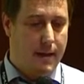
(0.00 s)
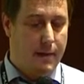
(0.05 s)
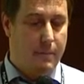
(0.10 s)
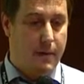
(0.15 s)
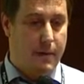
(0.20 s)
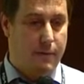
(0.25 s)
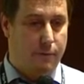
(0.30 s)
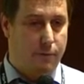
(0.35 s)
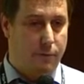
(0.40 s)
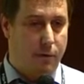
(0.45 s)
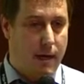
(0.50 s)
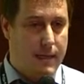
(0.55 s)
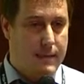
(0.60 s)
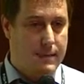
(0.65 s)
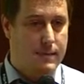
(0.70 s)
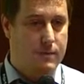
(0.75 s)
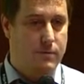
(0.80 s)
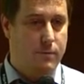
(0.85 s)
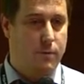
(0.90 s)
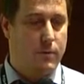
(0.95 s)
But for
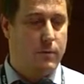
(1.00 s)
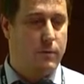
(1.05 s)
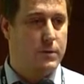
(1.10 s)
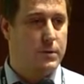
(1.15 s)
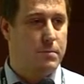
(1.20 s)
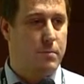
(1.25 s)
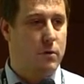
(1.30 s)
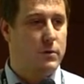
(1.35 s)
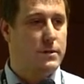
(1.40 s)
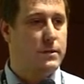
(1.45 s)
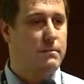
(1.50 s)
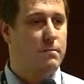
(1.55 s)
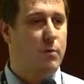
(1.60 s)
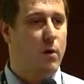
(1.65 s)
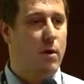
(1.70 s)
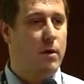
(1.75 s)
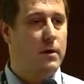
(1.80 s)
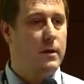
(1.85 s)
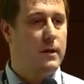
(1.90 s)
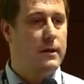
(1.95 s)
us, what was most
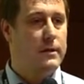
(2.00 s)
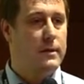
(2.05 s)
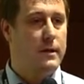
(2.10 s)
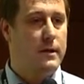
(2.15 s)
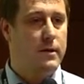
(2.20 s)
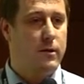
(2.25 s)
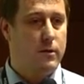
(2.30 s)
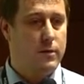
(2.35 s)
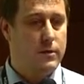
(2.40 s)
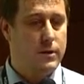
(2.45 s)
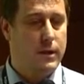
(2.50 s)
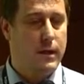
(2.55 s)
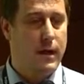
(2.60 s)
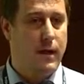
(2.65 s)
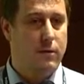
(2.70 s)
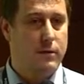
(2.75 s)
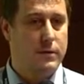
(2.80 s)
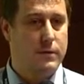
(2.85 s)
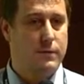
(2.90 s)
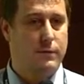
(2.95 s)
important, it also
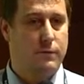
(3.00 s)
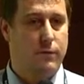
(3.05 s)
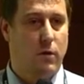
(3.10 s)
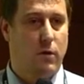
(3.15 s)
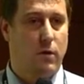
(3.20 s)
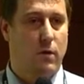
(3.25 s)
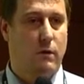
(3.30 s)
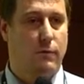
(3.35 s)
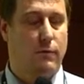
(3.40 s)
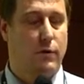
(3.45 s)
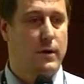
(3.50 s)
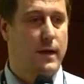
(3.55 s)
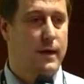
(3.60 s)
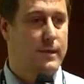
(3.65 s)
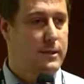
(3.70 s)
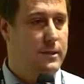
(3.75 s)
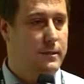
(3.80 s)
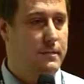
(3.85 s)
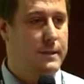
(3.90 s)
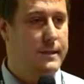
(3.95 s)
allows for
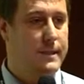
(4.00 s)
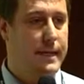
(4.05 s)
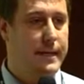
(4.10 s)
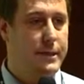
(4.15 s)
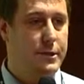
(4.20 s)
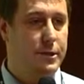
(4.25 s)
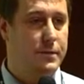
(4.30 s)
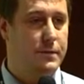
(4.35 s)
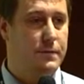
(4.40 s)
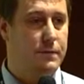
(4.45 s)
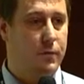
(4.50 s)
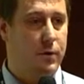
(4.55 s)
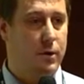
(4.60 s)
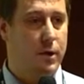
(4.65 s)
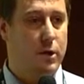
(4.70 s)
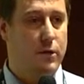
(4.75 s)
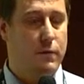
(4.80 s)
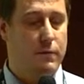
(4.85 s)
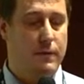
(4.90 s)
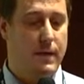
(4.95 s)
customizations, for a
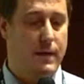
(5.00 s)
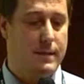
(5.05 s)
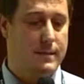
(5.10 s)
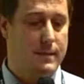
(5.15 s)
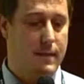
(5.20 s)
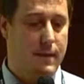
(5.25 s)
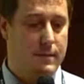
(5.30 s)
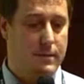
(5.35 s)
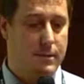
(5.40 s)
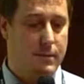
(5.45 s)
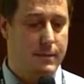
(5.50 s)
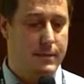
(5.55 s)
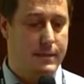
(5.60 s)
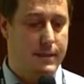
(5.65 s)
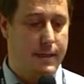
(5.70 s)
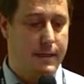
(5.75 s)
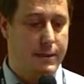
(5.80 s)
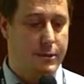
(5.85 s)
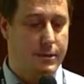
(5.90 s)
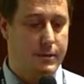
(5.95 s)
lot of
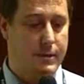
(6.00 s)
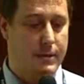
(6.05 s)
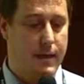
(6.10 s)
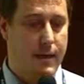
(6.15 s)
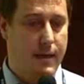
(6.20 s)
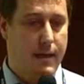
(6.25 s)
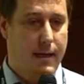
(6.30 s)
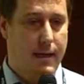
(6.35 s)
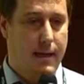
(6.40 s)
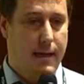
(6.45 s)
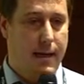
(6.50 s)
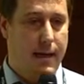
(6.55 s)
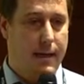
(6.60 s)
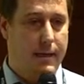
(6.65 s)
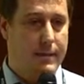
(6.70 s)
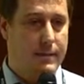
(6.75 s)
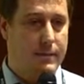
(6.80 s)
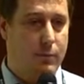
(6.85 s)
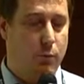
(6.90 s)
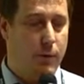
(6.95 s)
customizations.
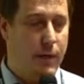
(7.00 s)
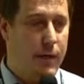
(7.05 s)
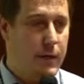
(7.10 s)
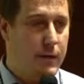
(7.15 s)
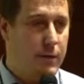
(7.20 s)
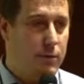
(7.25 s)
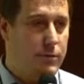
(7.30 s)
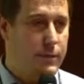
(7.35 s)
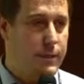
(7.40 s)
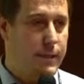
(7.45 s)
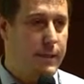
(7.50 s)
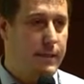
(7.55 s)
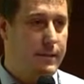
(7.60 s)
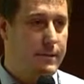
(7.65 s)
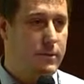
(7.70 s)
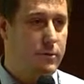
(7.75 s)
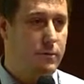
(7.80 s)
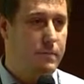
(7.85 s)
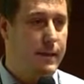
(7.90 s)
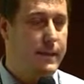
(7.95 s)
And we are using
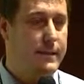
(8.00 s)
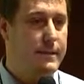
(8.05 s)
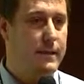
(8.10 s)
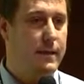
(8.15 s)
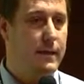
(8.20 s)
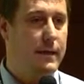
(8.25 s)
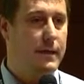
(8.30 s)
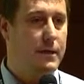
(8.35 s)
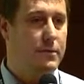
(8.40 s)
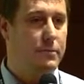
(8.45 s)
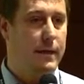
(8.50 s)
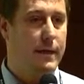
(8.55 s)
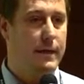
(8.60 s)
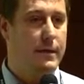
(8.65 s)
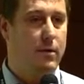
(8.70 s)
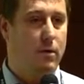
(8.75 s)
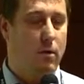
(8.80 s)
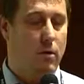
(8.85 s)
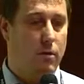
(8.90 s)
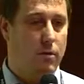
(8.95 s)
it to basically
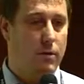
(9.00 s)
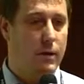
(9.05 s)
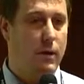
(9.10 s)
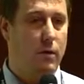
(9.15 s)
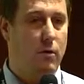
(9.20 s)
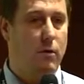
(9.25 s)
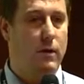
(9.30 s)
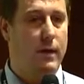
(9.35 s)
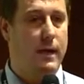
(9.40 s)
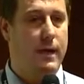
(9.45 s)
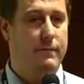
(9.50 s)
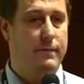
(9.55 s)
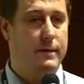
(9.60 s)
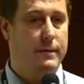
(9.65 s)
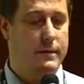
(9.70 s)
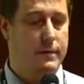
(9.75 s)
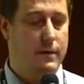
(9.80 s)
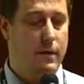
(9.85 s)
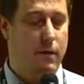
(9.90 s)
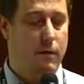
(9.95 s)
create all the lower
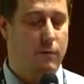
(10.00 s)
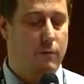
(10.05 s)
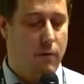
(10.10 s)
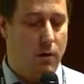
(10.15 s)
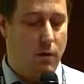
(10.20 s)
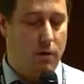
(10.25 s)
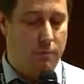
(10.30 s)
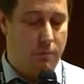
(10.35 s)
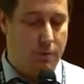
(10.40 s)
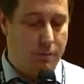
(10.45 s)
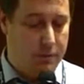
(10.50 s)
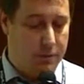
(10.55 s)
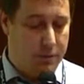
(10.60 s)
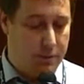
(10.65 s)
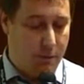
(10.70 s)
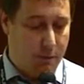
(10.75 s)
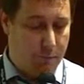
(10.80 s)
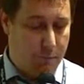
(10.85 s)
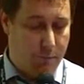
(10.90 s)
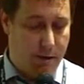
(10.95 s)
levels of the
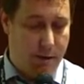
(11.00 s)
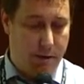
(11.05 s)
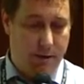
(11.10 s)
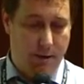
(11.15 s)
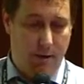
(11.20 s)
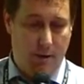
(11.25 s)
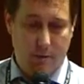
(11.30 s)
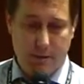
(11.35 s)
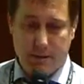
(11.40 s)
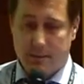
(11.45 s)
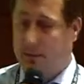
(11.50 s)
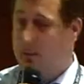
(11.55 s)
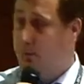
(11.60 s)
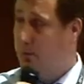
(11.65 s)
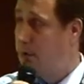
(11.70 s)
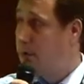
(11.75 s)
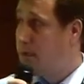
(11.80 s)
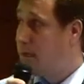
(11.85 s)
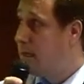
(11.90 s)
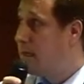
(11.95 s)
software. And how does it
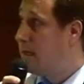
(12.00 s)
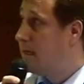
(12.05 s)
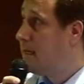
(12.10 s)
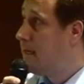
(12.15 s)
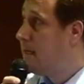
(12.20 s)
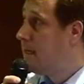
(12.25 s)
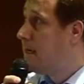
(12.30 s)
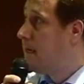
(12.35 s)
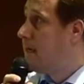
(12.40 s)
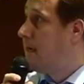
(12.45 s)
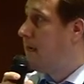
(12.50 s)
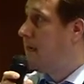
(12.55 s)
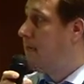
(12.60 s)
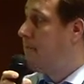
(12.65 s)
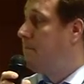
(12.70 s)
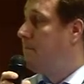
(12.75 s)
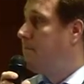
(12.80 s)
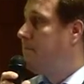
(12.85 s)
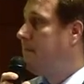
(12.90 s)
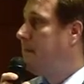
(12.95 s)
work?
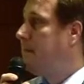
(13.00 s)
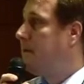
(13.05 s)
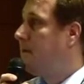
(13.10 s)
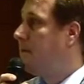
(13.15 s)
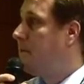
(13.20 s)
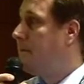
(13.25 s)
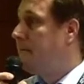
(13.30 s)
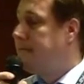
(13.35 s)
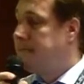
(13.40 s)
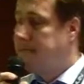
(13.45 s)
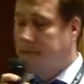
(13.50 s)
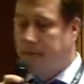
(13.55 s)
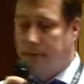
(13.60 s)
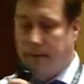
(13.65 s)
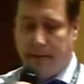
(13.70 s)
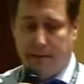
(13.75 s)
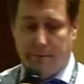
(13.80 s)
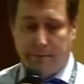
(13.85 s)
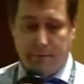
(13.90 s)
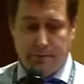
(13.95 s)
You basically
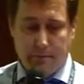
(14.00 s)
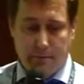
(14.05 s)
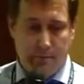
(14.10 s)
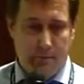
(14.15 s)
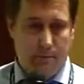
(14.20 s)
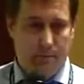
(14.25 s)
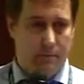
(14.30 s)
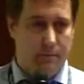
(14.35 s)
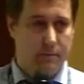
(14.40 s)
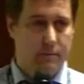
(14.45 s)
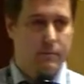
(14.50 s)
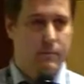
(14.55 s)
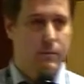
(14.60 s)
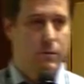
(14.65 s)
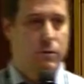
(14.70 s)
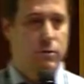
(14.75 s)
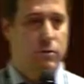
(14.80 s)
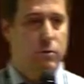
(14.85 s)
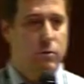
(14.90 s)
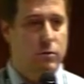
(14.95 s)
have
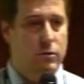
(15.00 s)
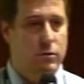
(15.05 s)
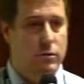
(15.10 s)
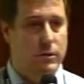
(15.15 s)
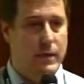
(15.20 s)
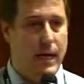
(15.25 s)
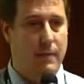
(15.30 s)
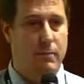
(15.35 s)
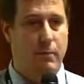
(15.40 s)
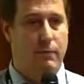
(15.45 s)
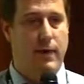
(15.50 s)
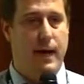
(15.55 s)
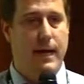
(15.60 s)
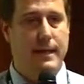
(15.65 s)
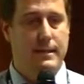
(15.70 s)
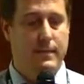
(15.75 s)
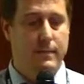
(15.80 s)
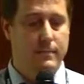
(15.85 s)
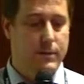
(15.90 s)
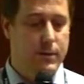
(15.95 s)
two type of
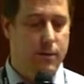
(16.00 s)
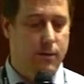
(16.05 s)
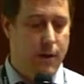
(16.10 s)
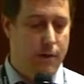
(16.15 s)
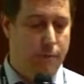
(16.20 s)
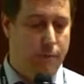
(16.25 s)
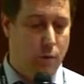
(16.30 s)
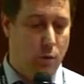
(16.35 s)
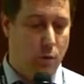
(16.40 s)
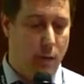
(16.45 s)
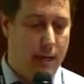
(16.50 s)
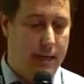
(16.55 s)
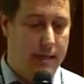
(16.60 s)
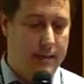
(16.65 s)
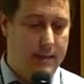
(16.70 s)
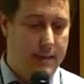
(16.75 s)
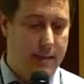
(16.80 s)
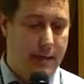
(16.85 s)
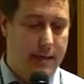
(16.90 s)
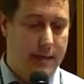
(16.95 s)
items. So you have on the one
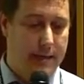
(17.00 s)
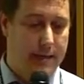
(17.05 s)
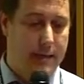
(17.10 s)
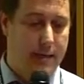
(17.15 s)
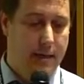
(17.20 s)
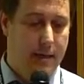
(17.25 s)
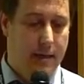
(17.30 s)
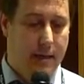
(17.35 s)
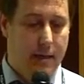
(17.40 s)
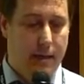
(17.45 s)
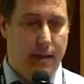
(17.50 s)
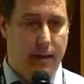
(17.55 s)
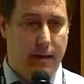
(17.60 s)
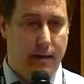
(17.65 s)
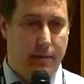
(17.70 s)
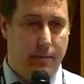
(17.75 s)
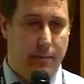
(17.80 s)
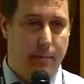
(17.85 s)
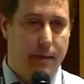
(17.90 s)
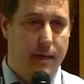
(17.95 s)
hand side,
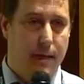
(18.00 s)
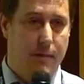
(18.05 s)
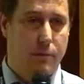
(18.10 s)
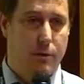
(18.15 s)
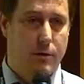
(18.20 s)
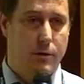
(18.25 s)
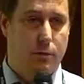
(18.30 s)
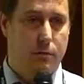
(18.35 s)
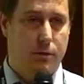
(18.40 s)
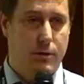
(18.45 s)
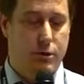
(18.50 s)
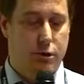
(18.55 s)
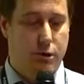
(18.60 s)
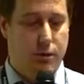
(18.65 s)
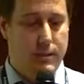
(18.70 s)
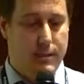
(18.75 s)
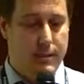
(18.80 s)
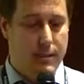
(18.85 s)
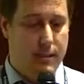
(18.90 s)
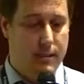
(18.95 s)
the meta model, which
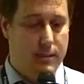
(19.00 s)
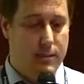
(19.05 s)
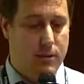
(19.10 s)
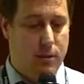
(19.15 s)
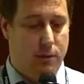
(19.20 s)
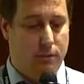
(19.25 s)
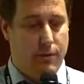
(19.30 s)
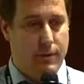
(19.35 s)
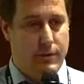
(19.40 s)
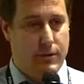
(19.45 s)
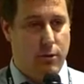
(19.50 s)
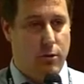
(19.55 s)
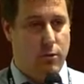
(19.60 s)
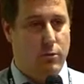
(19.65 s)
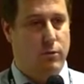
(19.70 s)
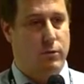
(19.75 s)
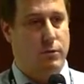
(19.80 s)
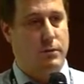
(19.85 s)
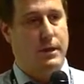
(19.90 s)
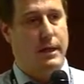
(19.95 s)
consists of a
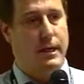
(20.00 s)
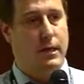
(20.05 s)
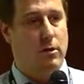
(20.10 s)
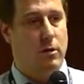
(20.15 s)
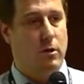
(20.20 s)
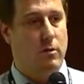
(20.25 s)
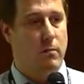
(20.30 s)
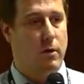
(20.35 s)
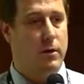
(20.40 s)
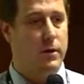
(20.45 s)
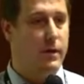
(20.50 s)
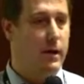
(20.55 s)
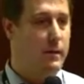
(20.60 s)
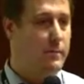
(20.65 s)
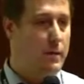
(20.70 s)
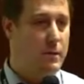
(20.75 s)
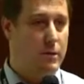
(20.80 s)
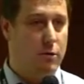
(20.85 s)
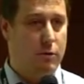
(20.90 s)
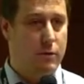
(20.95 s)
so-called eco model.
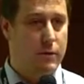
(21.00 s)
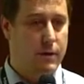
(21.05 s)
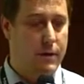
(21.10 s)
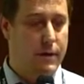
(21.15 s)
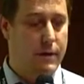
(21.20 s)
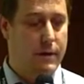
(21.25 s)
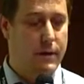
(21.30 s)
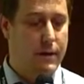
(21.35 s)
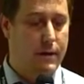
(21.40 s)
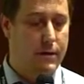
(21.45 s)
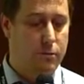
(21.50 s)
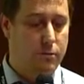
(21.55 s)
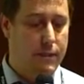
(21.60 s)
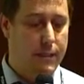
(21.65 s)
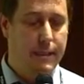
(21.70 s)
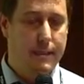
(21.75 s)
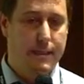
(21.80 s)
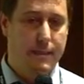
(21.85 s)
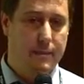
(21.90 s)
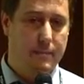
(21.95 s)
I'm not going into
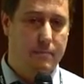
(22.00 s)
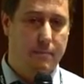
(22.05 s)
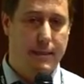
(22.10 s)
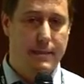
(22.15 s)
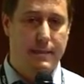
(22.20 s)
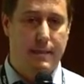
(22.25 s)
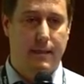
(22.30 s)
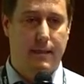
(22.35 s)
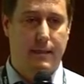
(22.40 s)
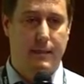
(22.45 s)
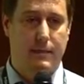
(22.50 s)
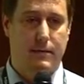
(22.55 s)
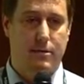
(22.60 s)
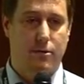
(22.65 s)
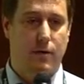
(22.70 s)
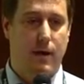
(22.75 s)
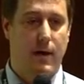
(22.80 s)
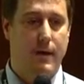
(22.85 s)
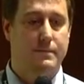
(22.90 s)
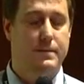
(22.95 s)
detail. It basically
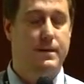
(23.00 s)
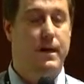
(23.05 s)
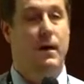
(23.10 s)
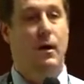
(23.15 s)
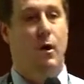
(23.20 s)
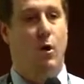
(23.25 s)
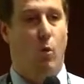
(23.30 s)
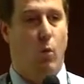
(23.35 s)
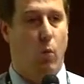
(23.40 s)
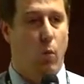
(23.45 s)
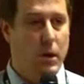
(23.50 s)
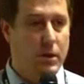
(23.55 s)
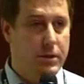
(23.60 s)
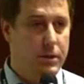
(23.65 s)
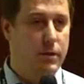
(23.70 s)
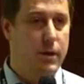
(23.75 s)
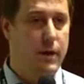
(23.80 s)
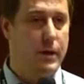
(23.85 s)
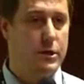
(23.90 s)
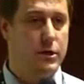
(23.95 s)
describes
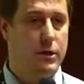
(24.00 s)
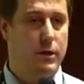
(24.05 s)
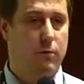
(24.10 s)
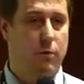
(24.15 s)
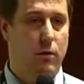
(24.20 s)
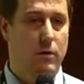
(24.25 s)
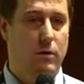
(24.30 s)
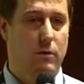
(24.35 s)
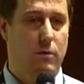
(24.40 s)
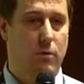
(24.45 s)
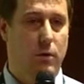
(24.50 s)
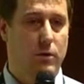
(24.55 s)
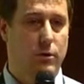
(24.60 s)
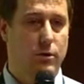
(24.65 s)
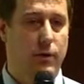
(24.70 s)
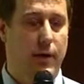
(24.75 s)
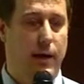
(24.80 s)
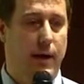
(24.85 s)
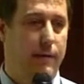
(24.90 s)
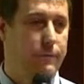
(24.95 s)
what you actually want
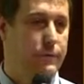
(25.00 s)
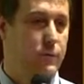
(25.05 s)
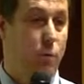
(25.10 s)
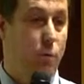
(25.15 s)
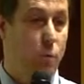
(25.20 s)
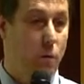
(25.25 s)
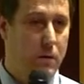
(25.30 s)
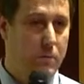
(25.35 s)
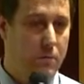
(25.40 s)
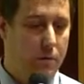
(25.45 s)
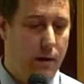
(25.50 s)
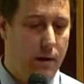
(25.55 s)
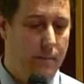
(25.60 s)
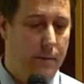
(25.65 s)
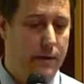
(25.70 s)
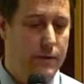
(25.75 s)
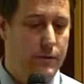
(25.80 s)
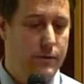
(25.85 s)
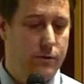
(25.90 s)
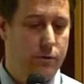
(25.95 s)
to have, so what
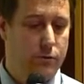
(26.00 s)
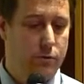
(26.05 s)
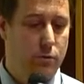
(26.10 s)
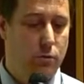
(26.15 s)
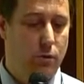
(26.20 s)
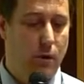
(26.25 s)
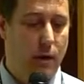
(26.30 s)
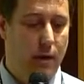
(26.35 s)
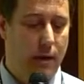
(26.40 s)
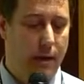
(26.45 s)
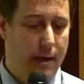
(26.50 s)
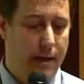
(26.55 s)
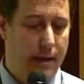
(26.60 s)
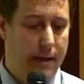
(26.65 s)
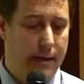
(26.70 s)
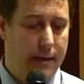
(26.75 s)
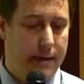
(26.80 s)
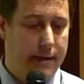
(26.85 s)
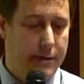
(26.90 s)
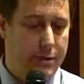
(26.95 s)
parameters you do,
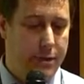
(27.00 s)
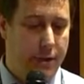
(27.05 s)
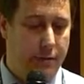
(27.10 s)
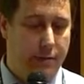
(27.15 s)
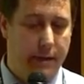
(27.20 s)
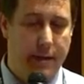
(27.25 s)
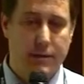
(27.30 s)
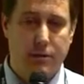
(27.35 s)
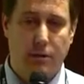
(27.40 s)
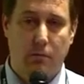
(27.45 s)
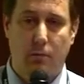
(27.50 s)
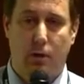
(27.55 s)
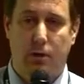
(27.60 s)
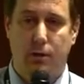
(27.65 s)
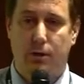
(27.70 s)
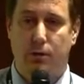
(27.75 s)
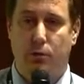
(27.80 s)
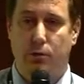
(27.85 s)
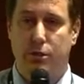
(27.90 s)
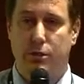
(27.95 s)
and then a generator
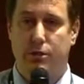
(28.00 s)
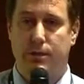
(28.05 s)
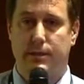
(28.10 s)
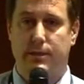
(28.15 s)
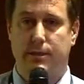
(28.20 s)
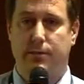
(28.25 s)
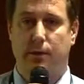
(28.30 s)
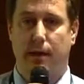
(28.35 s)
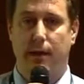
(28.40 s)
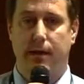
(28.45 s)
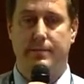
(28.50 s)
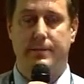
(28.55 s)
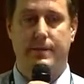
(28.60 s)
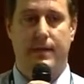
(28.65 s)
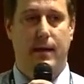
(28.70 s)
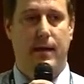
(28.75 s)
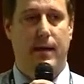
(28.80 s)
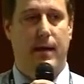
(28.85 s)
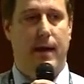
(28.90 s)
model, which describes